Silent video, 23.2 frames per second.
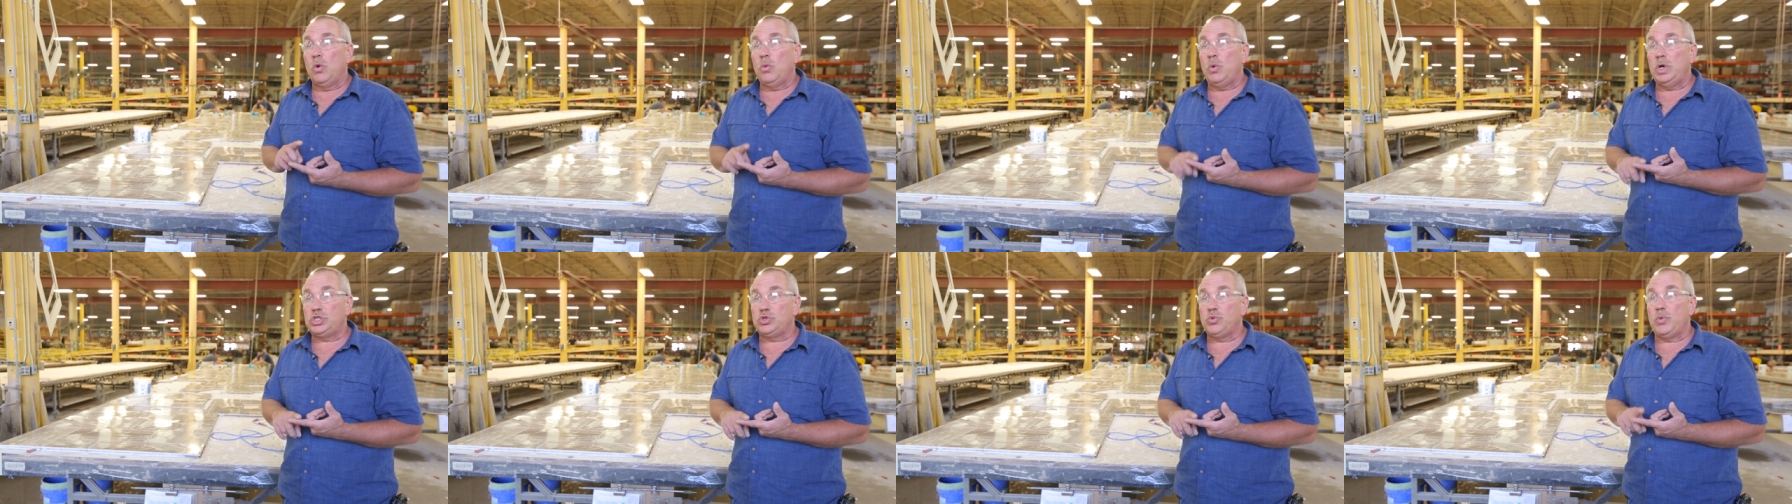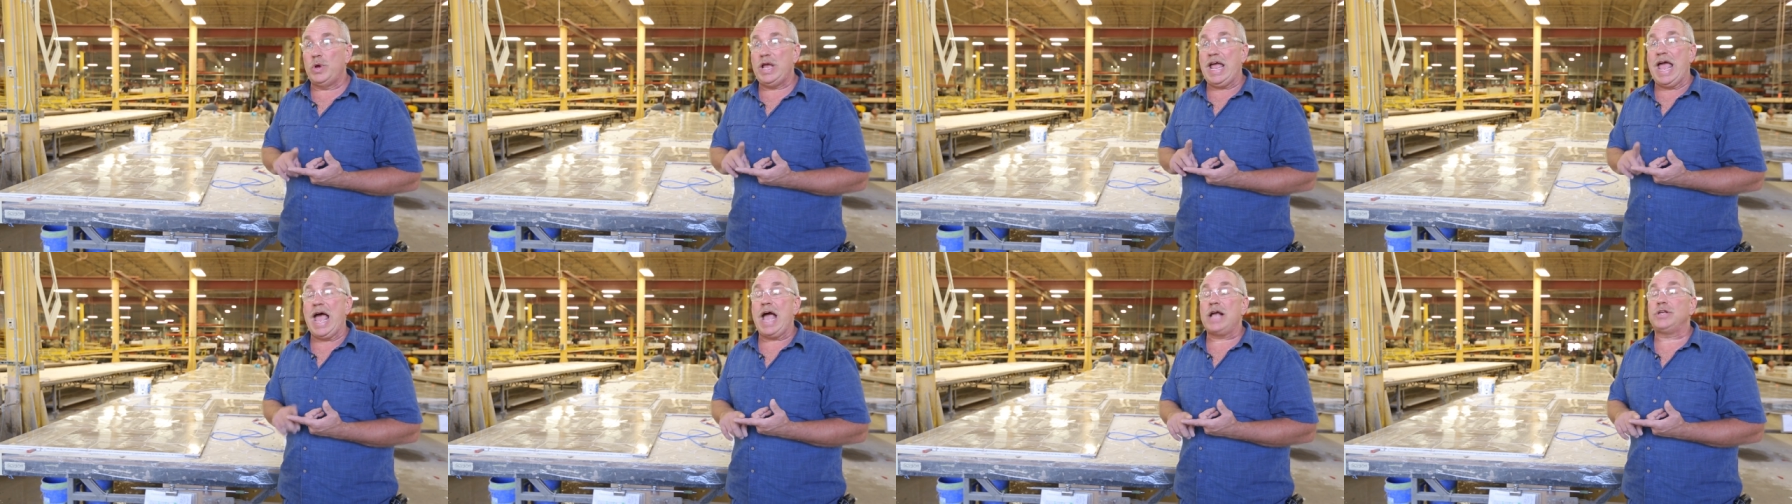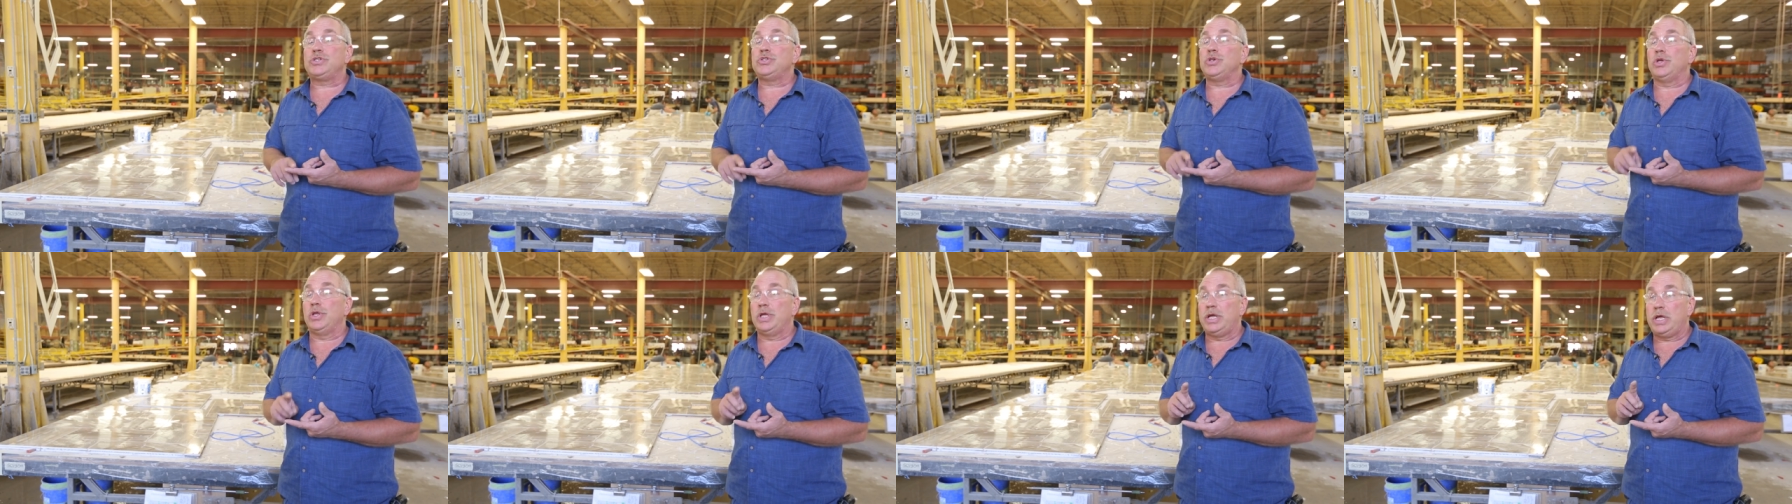which we
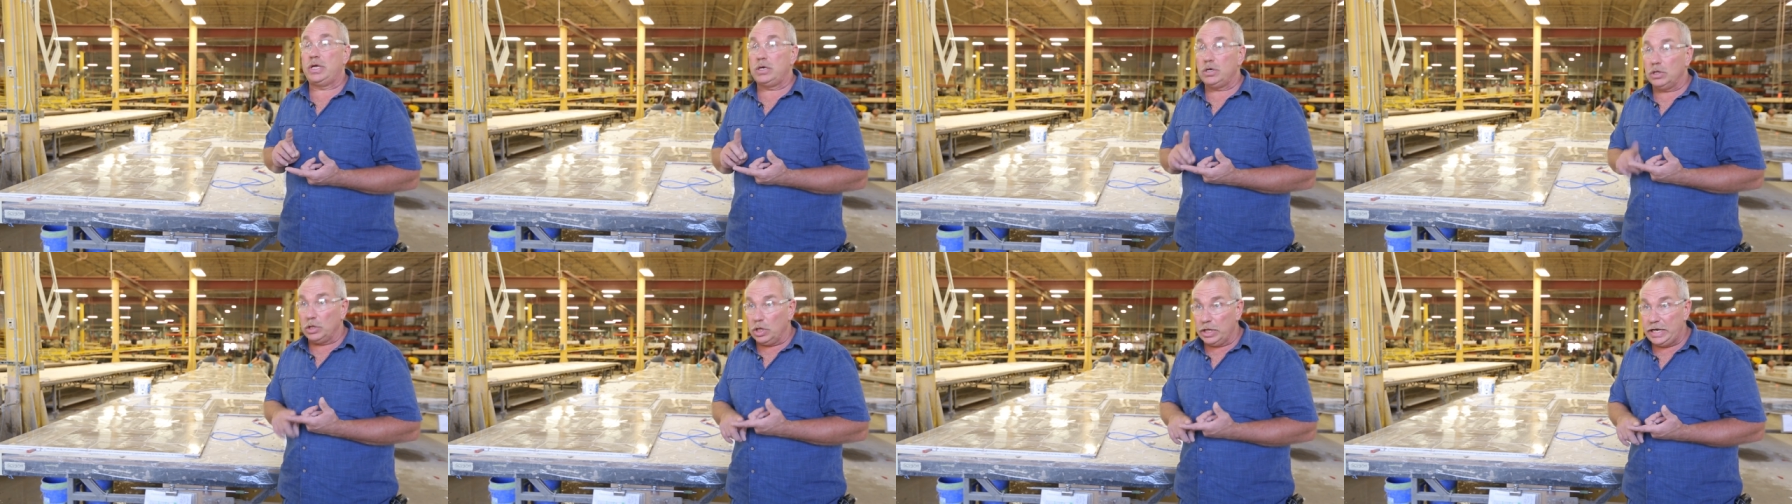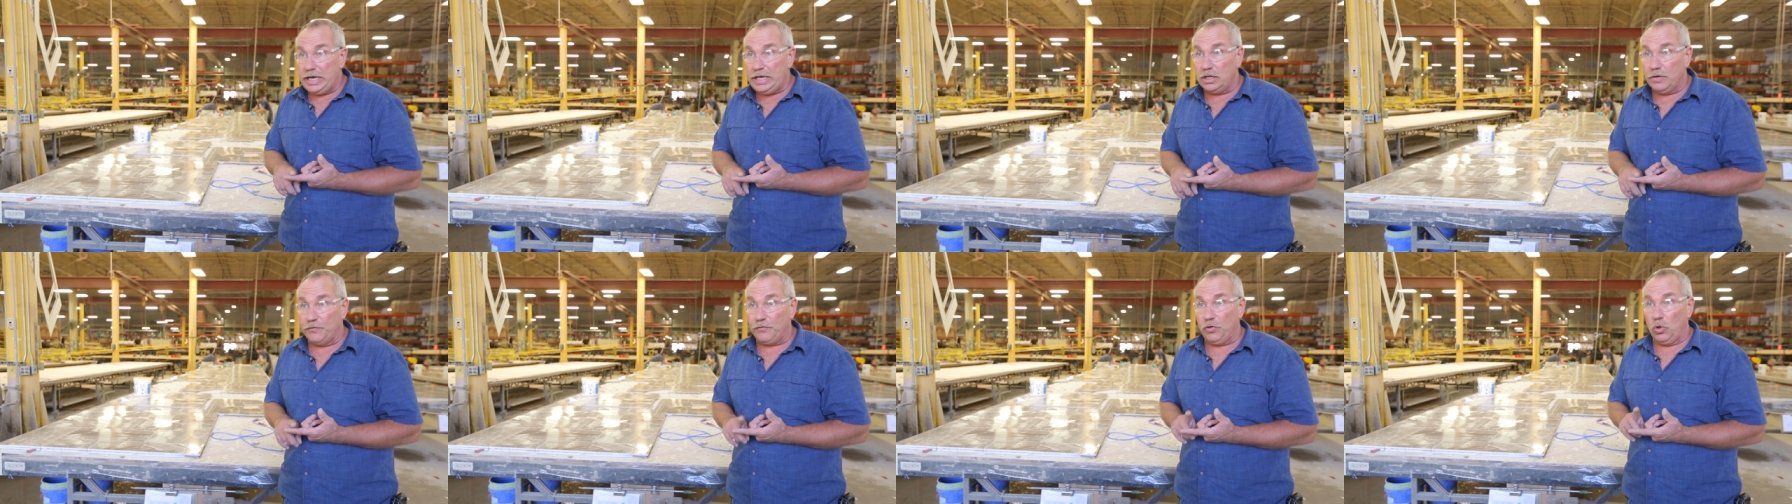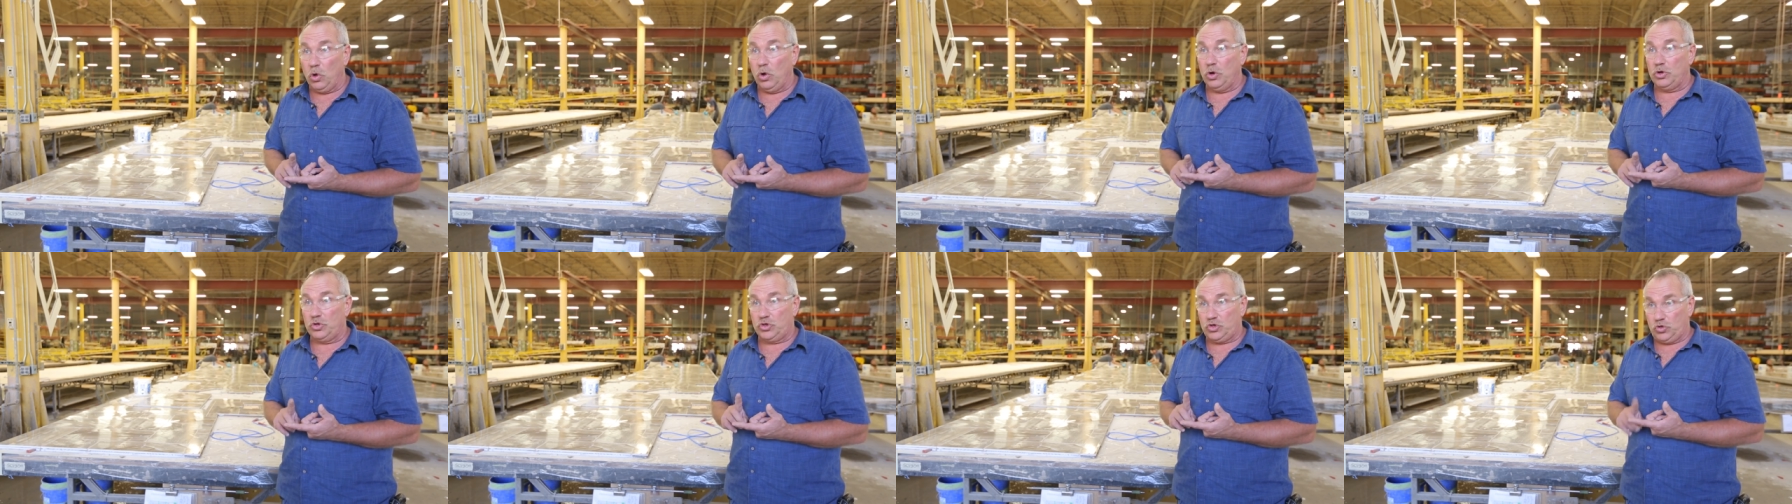actually clean the
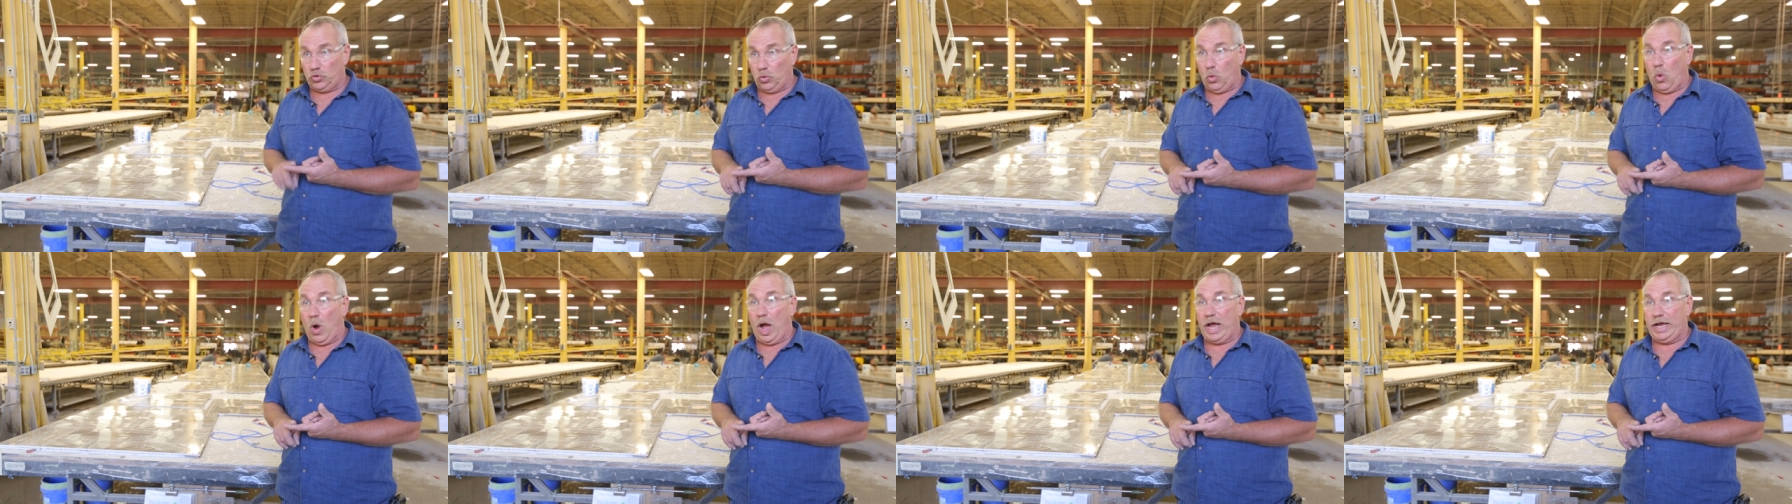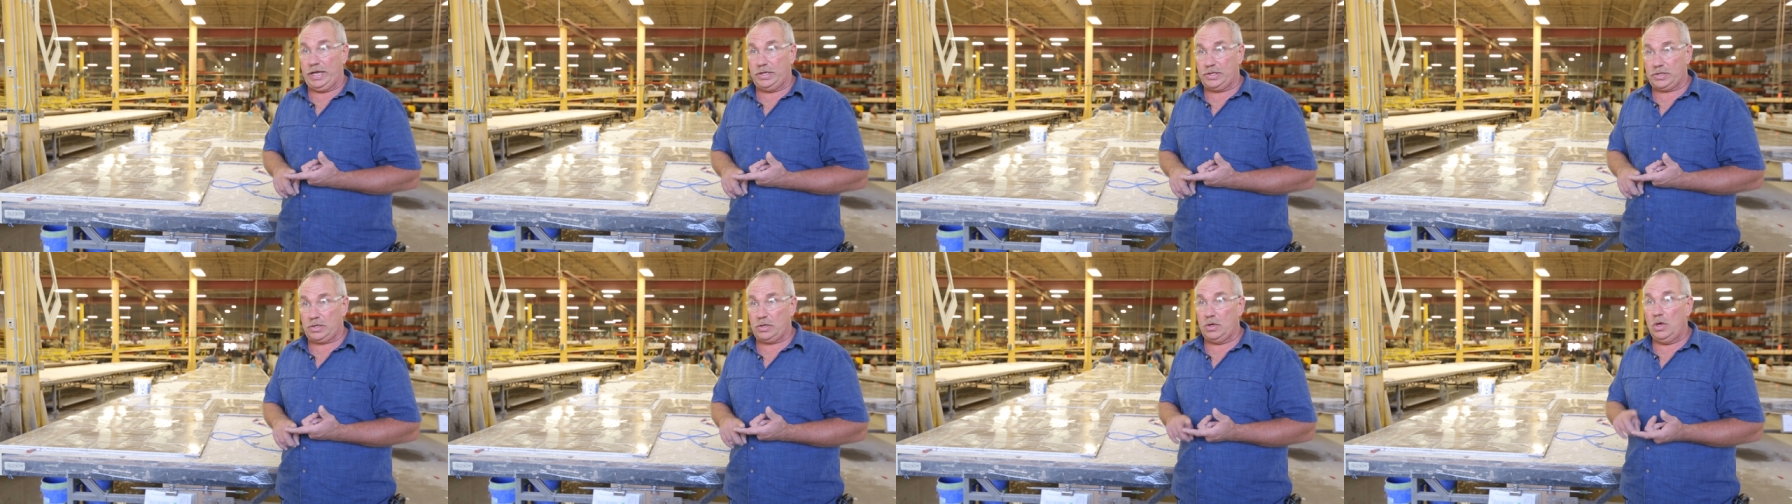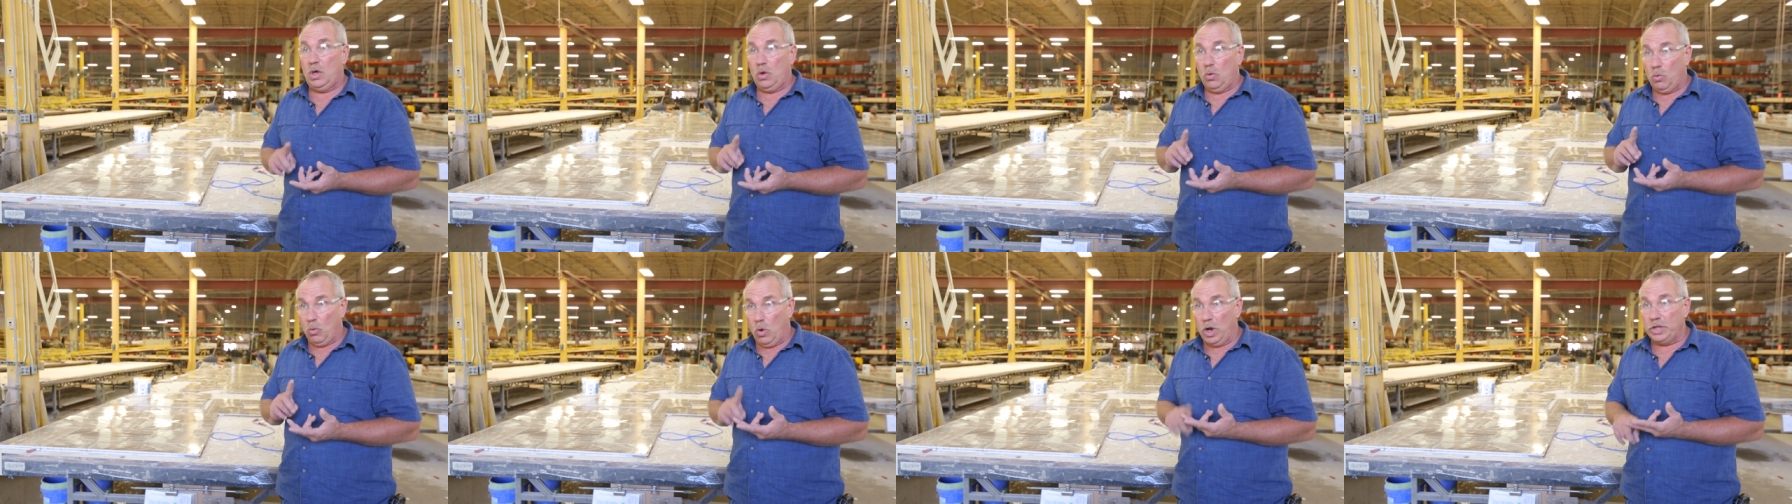floors
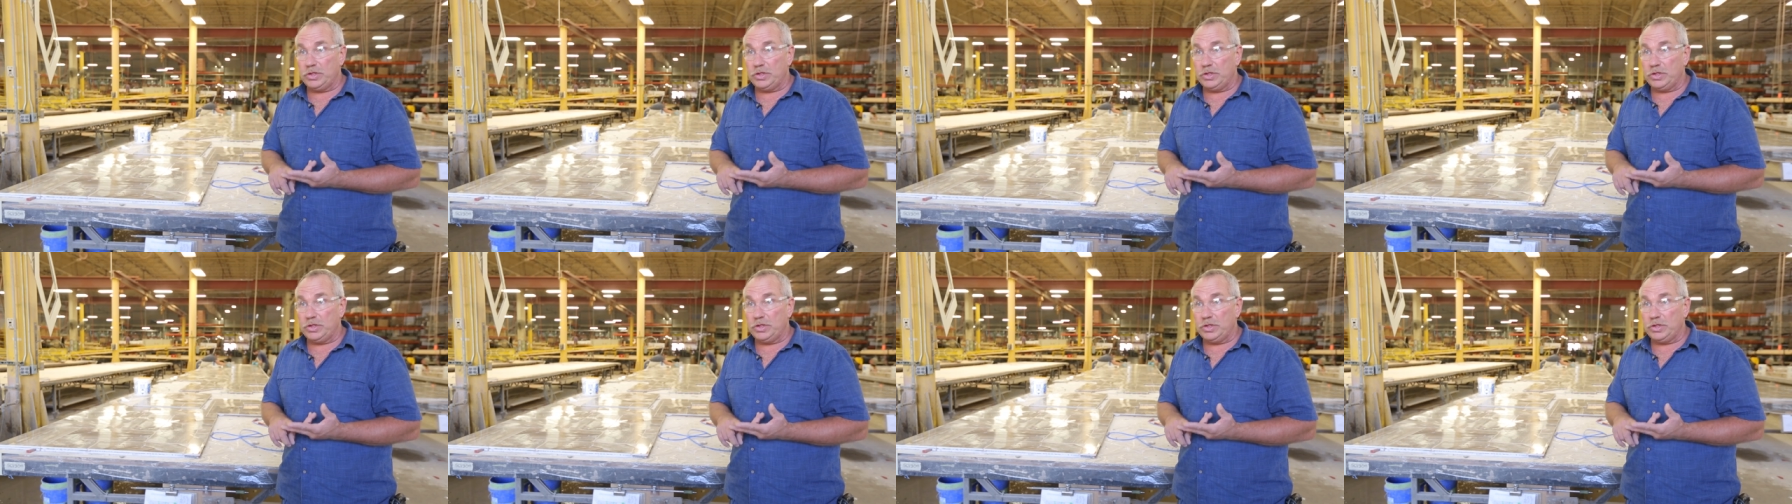twice.